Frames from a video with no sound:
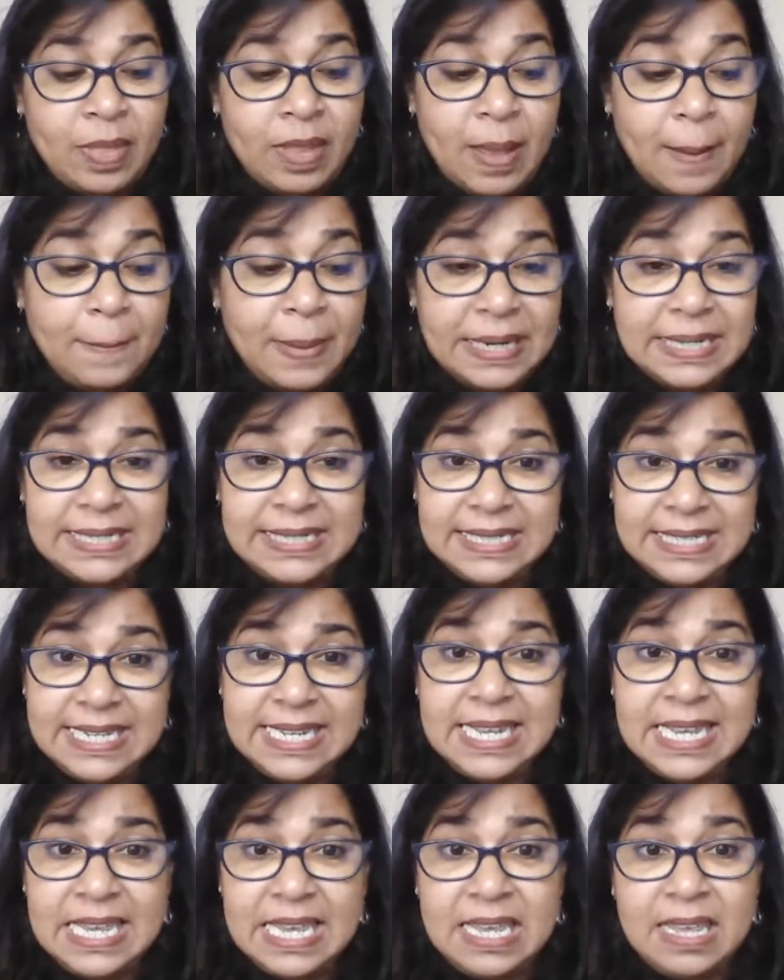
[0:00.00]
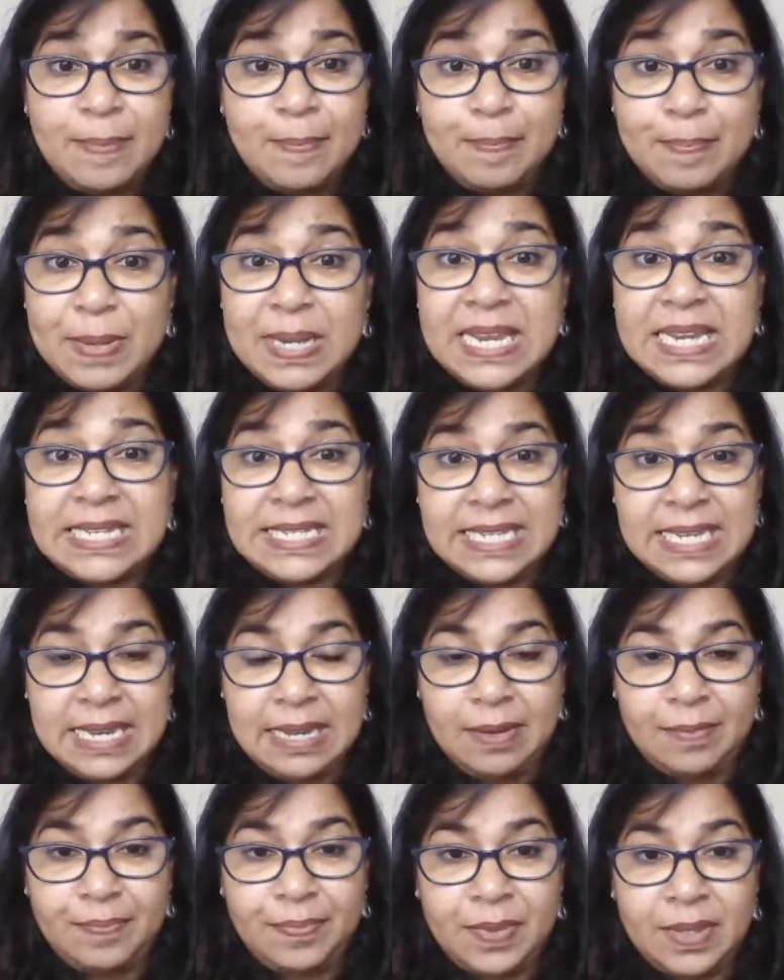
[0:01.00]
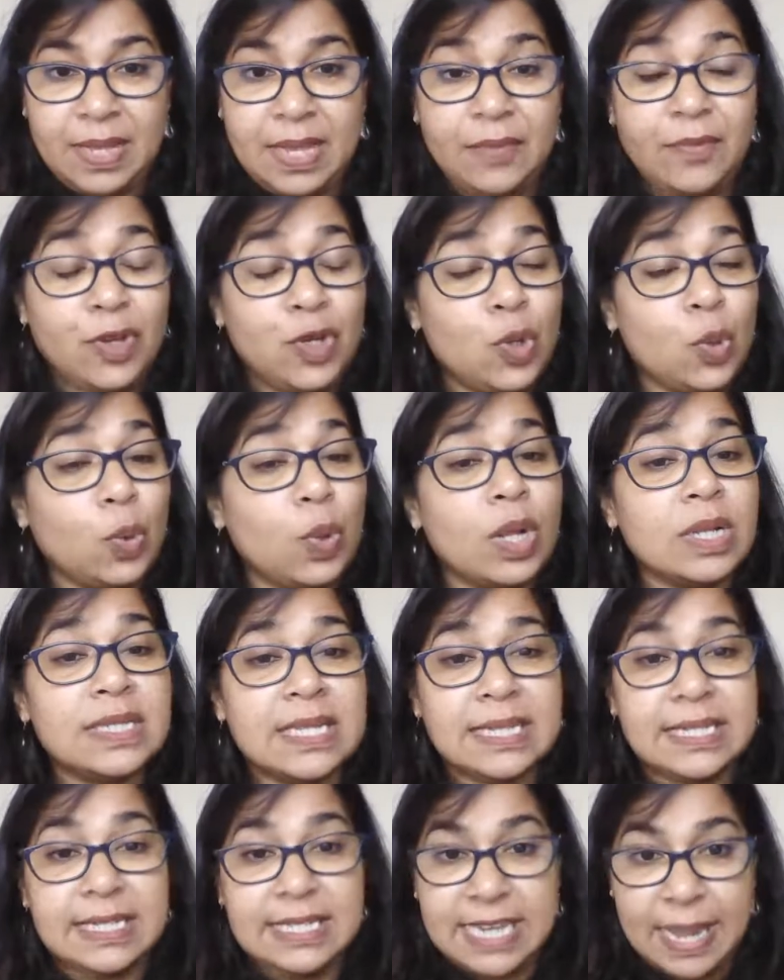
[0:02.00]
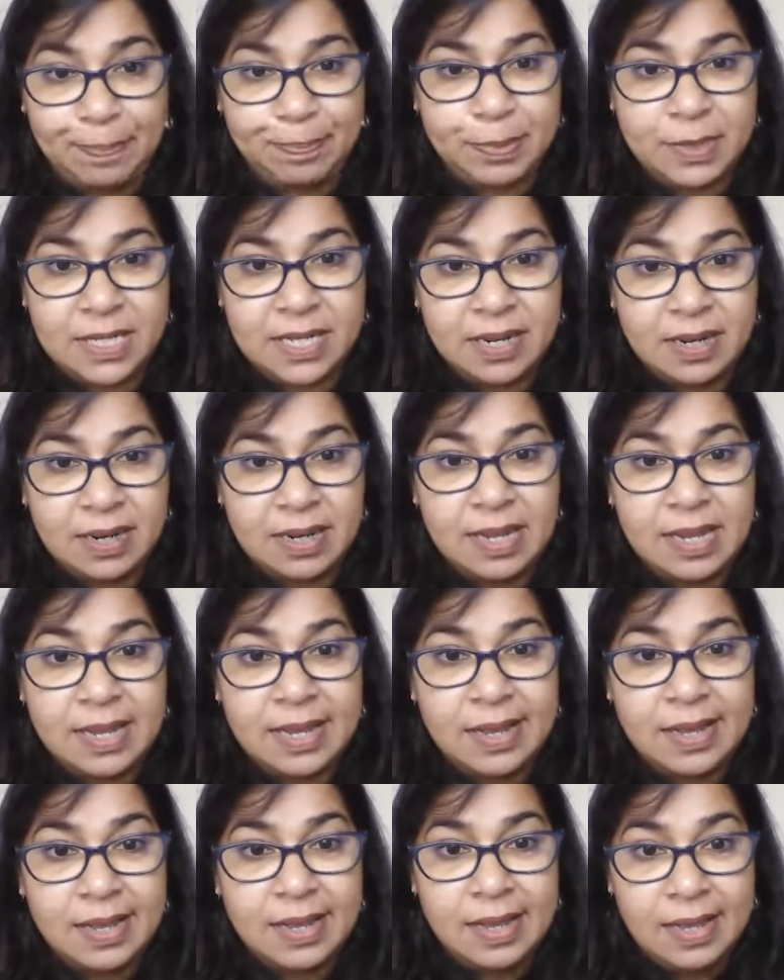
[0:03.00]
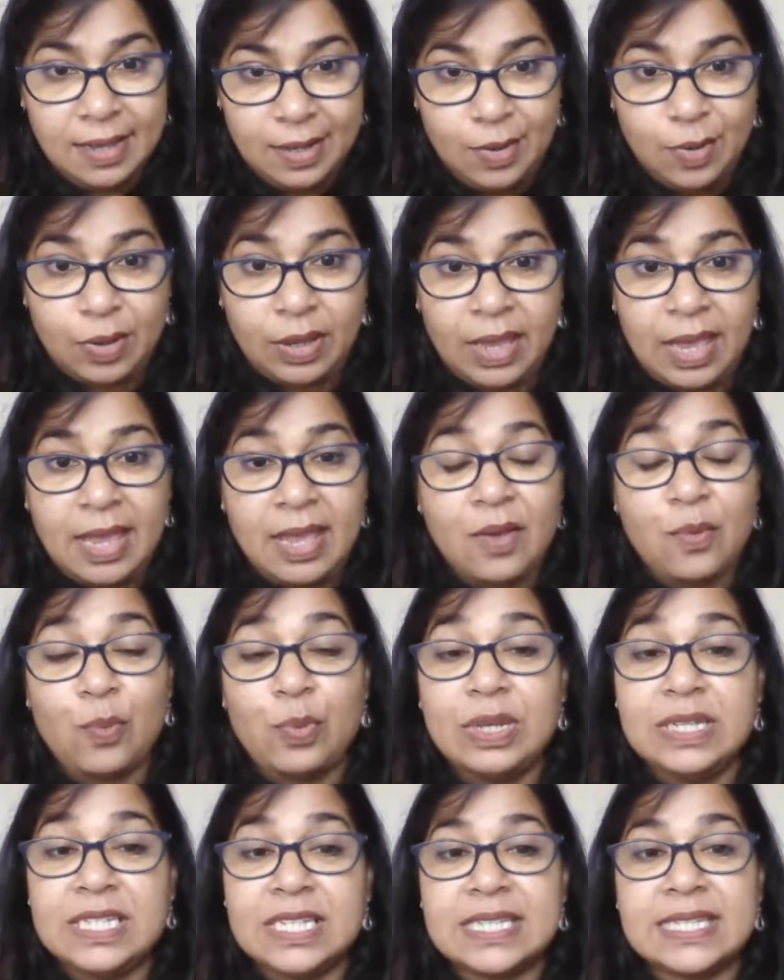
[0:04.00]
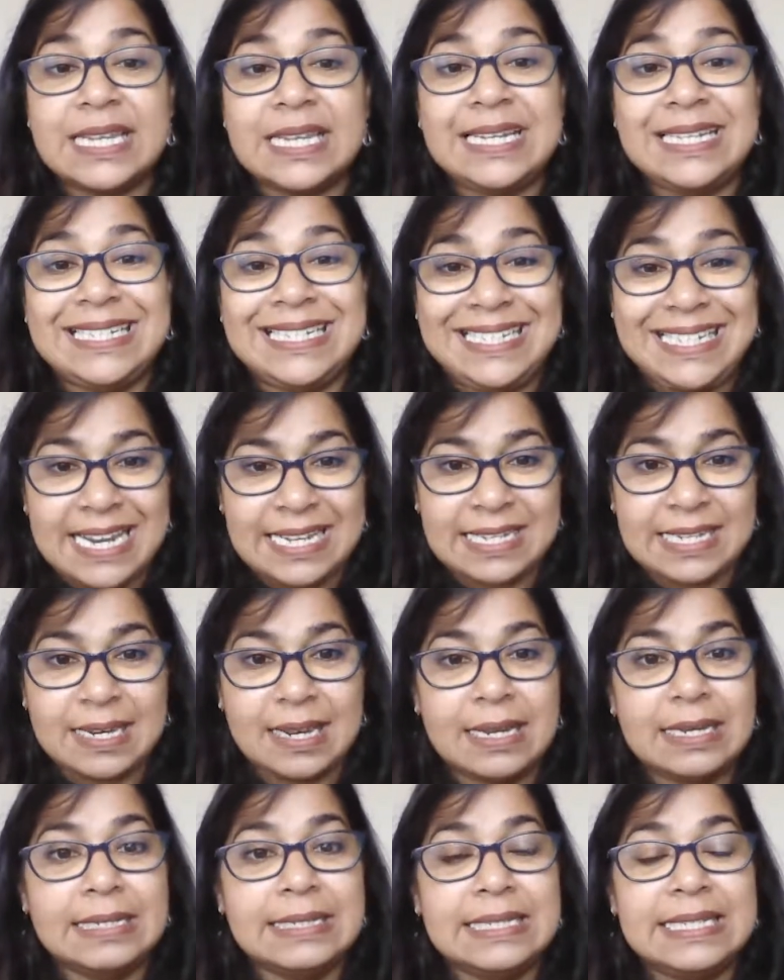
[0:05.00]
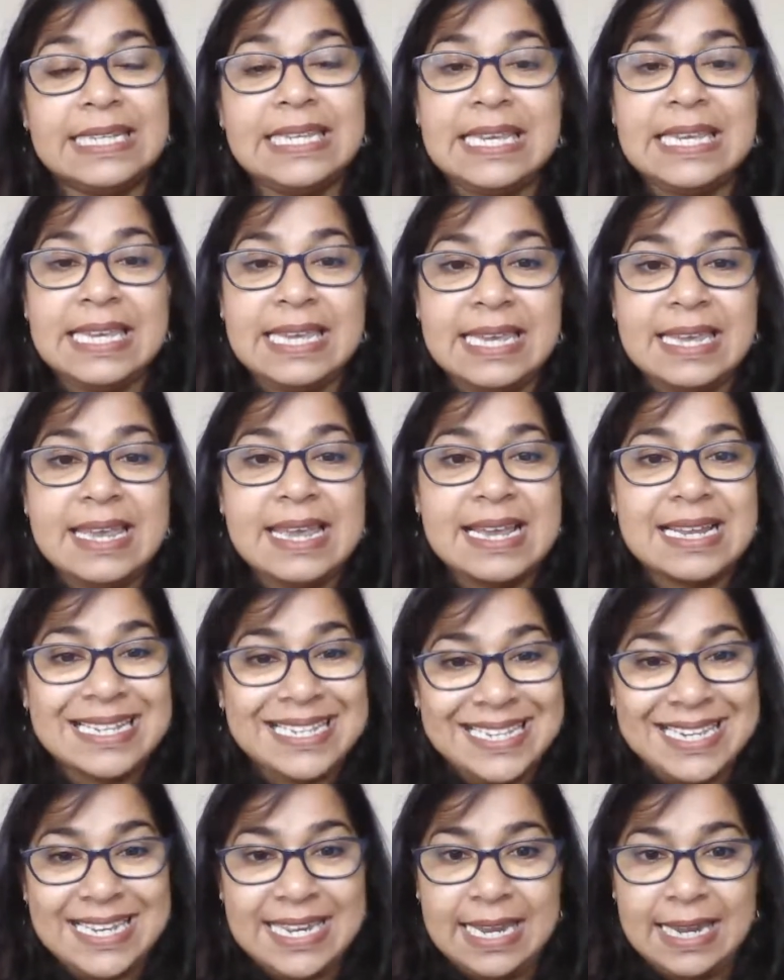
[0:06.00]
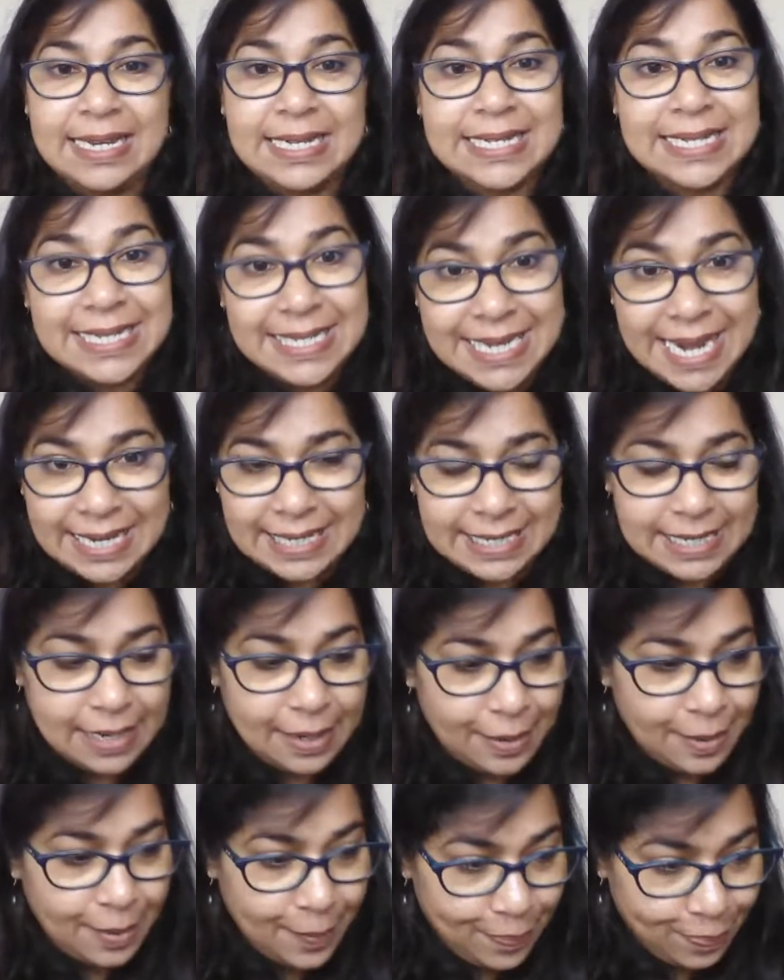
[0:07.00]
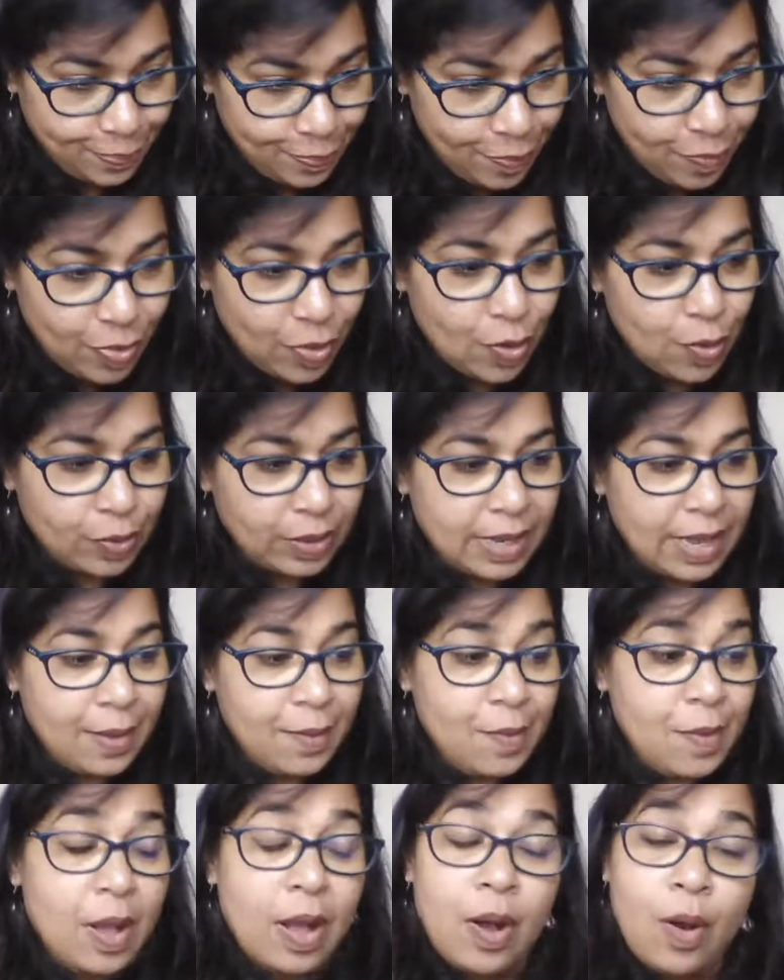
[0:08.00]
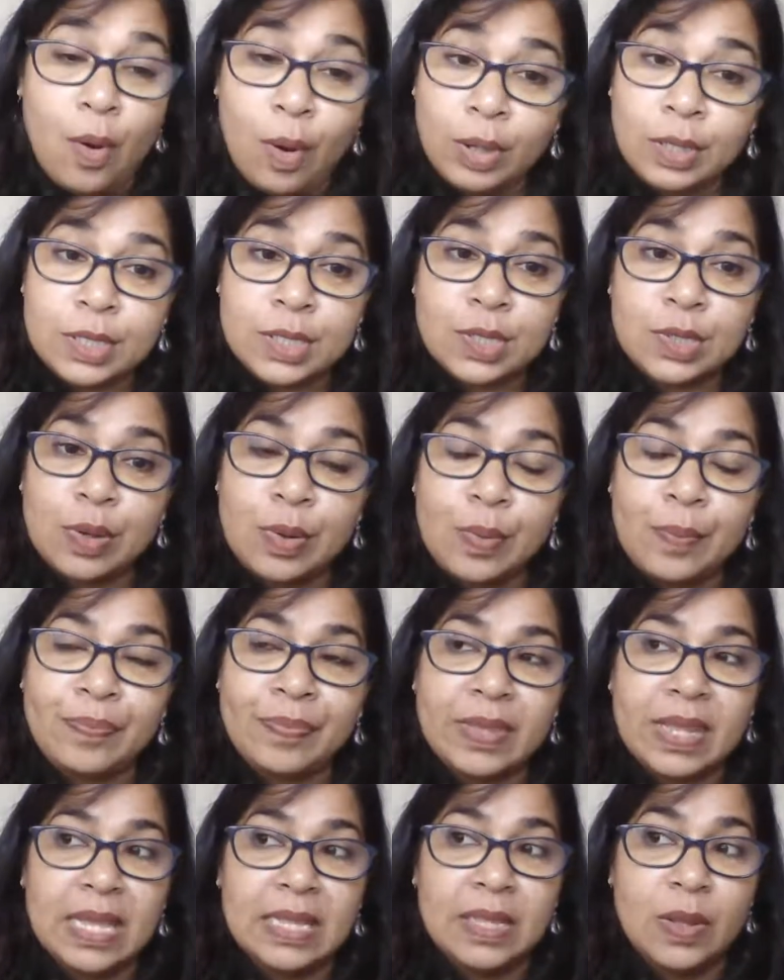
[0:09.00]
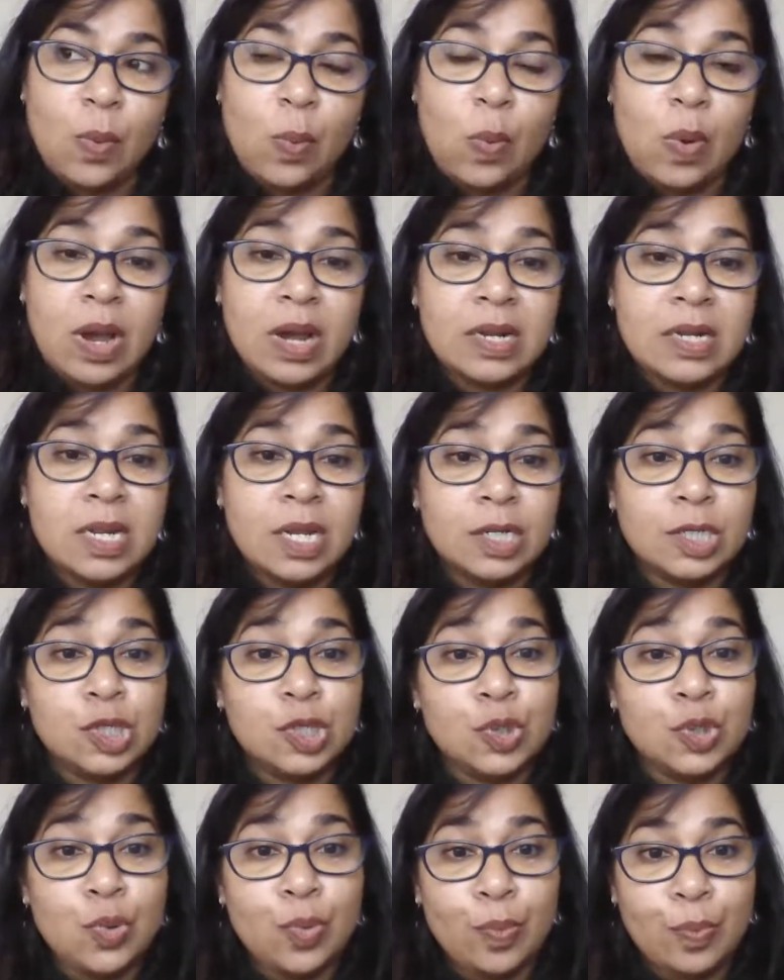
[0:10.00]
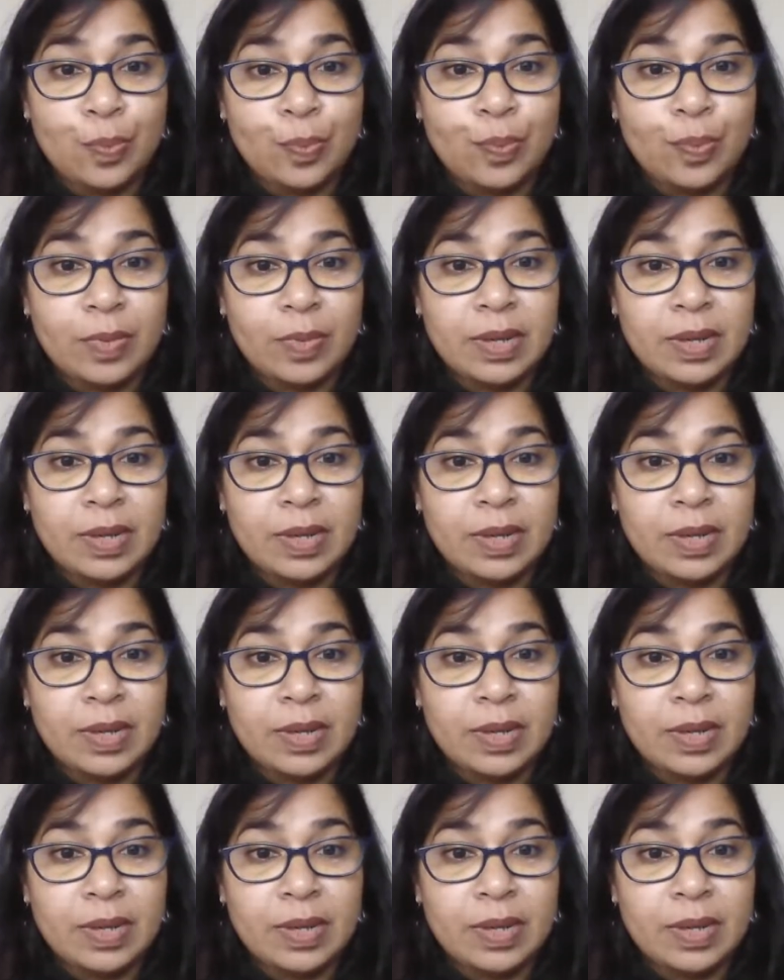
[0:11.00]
But DEBT, we do not say debt. Okay, we just say debt. DET, debt. Okay. Also, the word tomb,